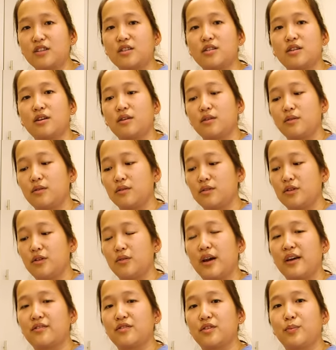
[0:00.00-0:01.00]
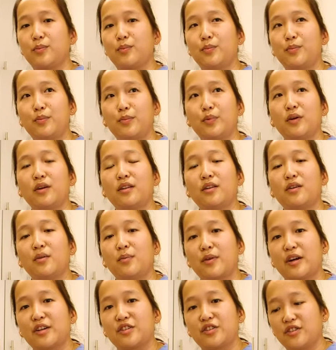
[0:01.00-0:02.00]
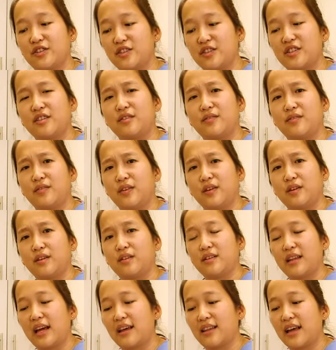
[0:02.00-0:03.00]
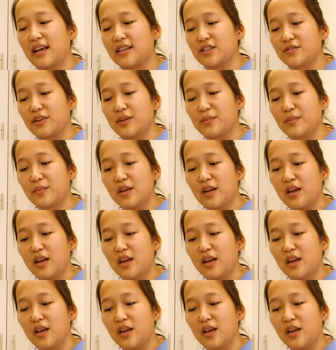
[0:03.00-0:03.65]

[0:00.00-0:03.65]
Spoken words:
so you have to put a little pressure just to feel that last rib.